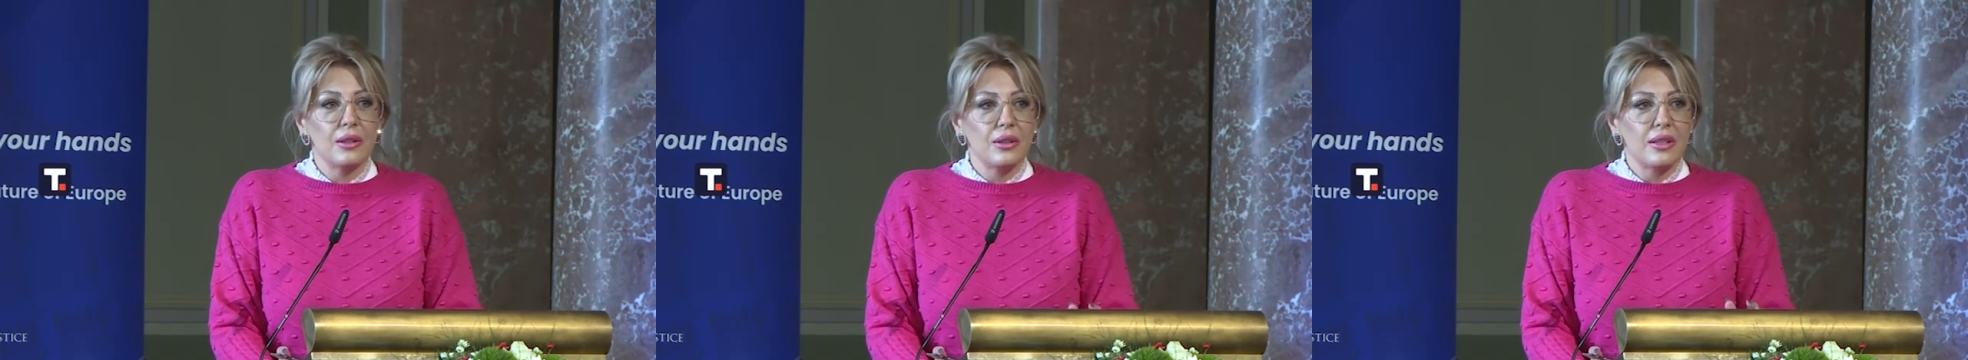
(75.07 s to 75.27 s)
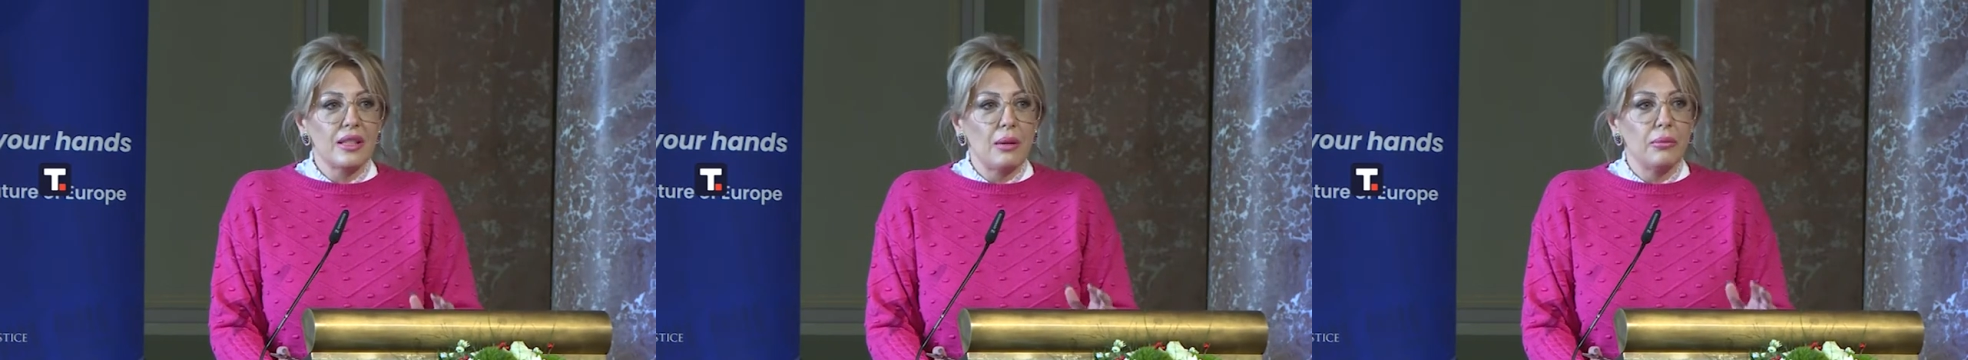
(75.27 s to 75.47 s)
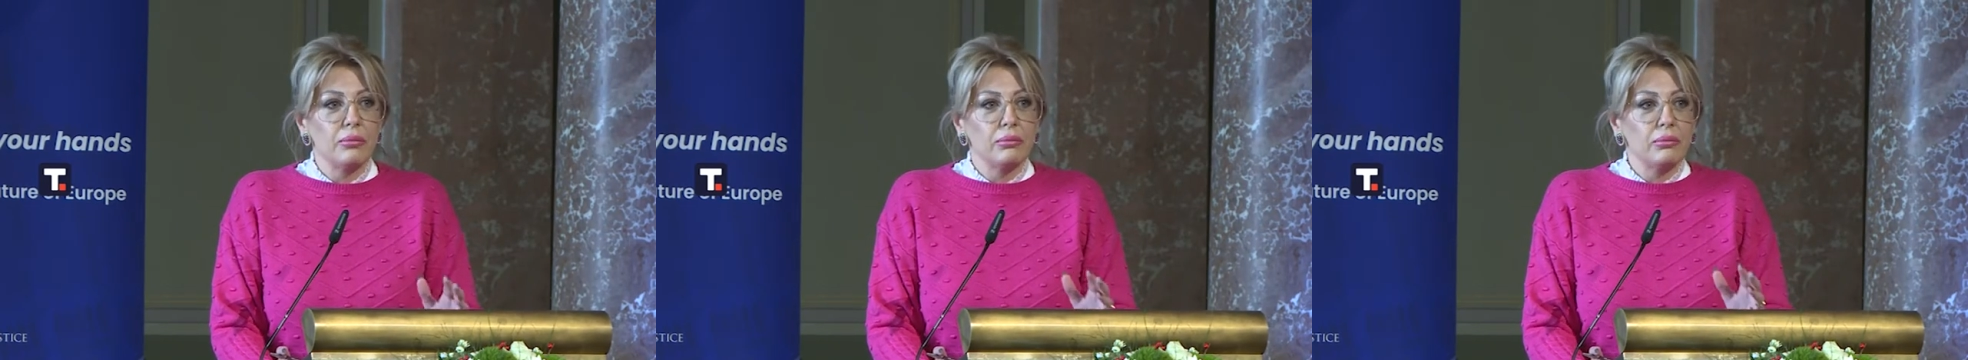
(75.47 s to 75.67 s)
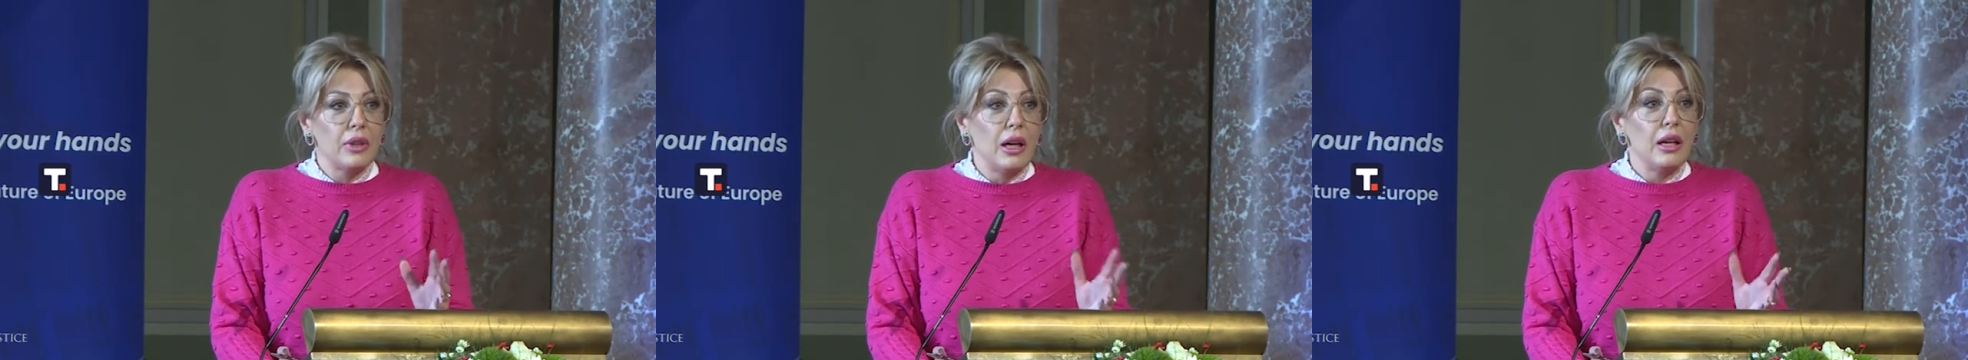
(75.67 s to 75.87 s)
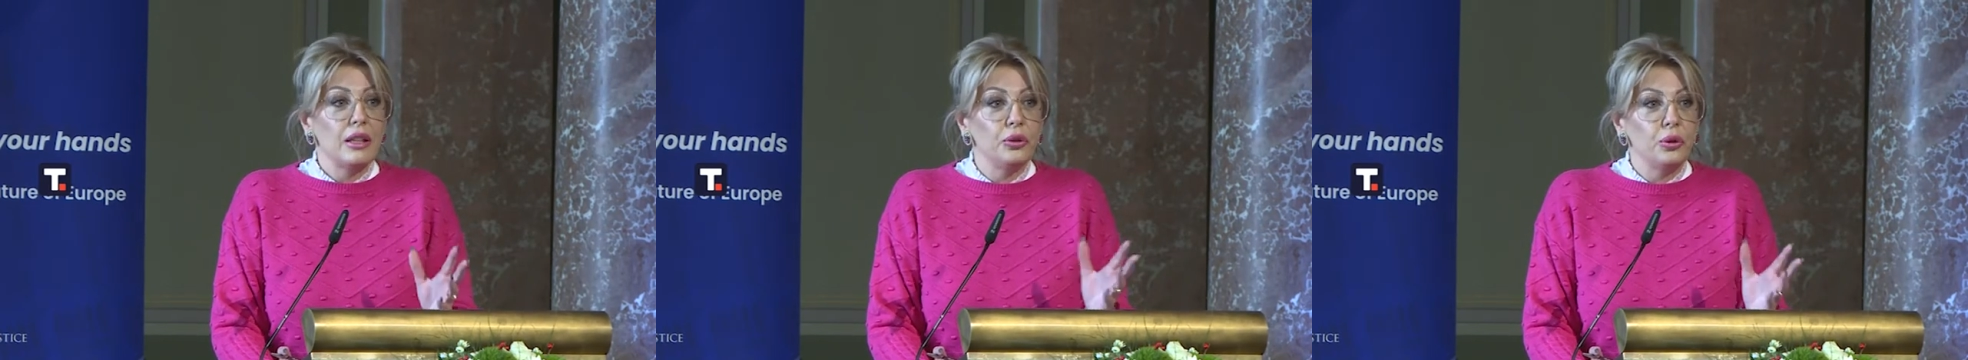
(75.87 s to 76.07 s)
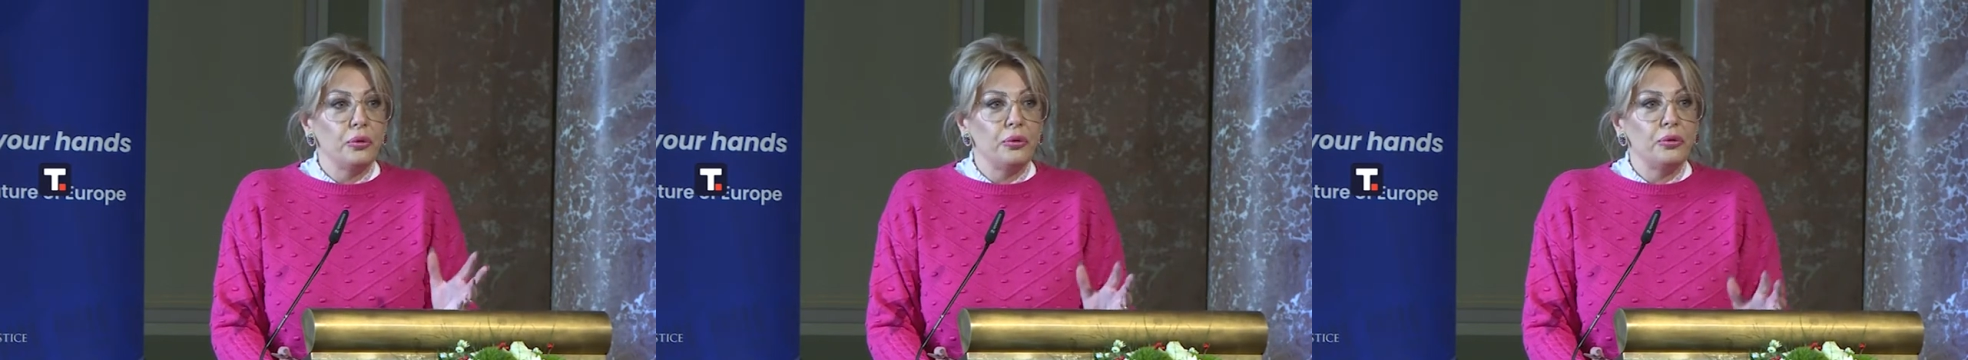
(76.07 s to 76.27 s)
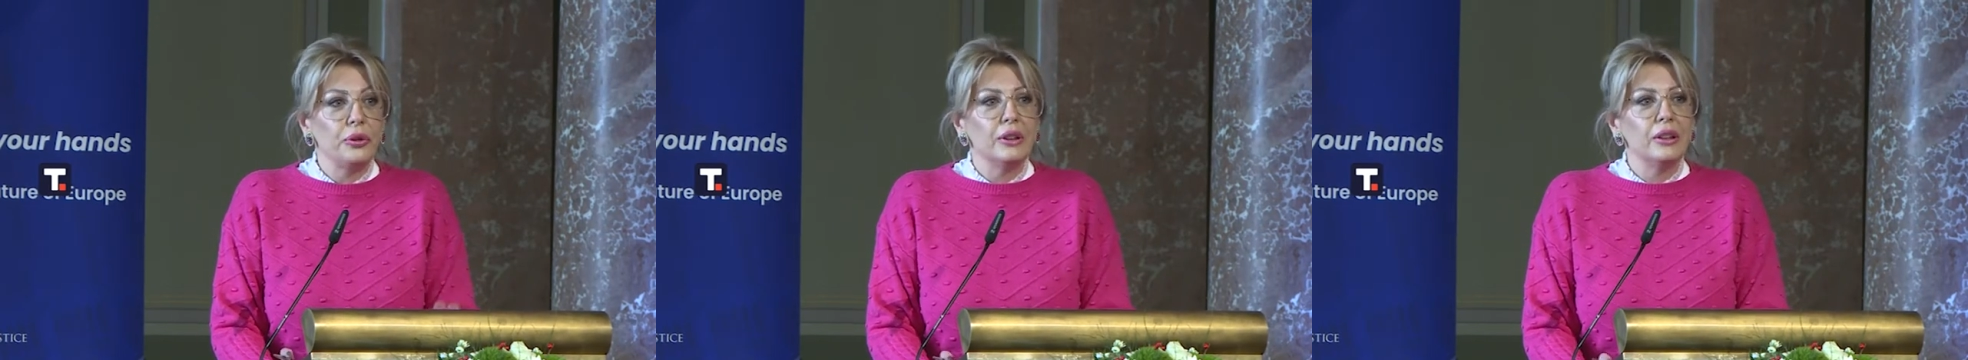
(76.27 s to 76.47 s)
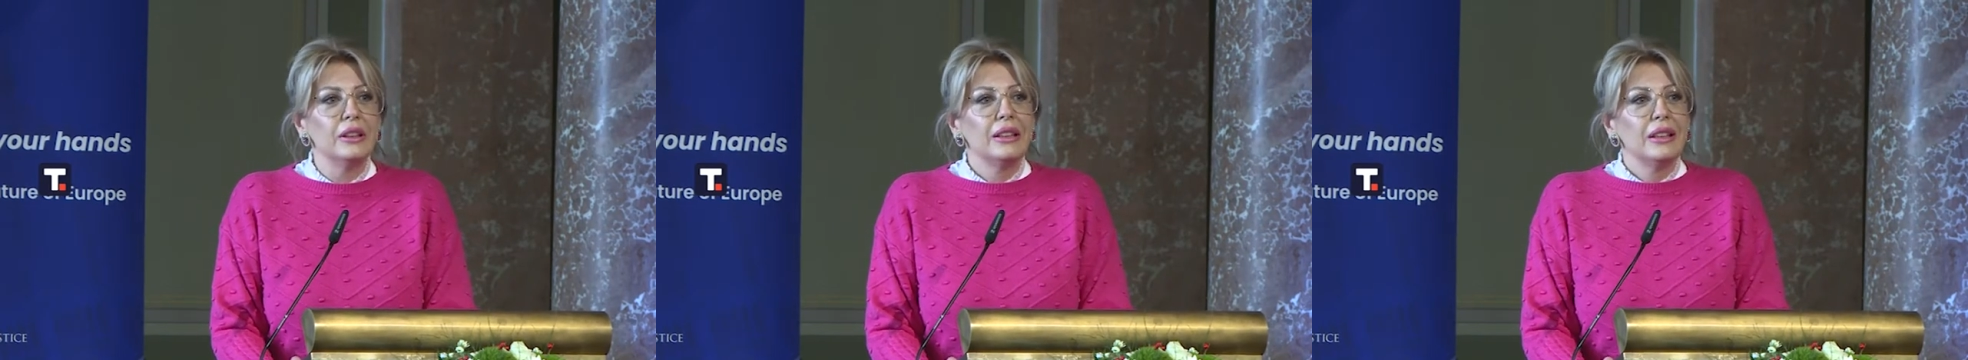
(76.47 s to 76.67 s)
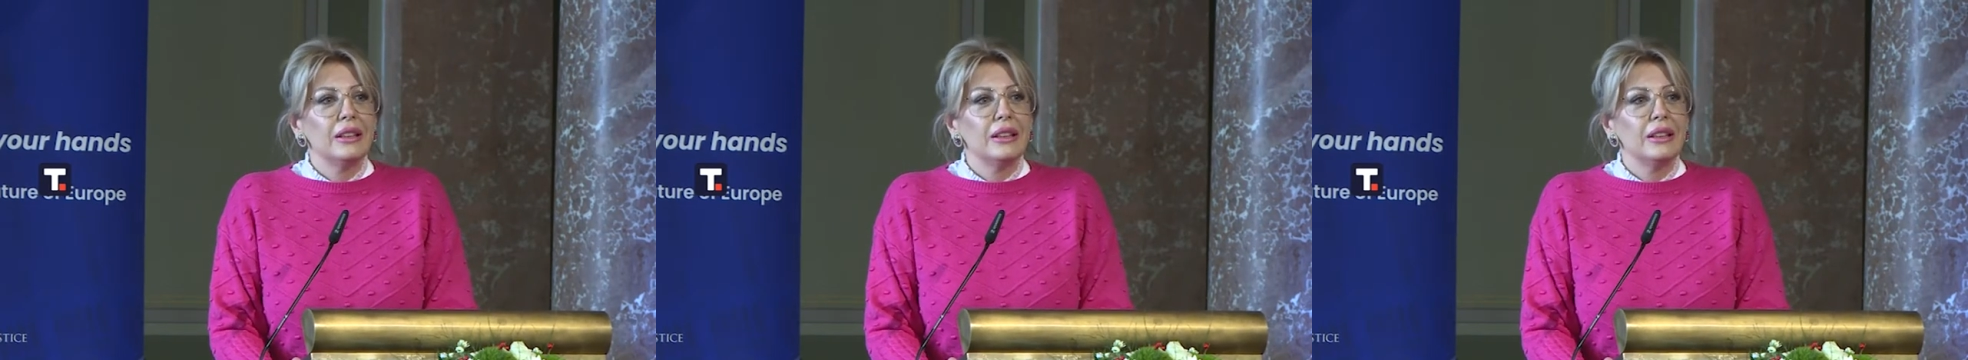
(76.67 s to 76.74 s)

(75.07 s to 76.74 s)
some kind of, uh,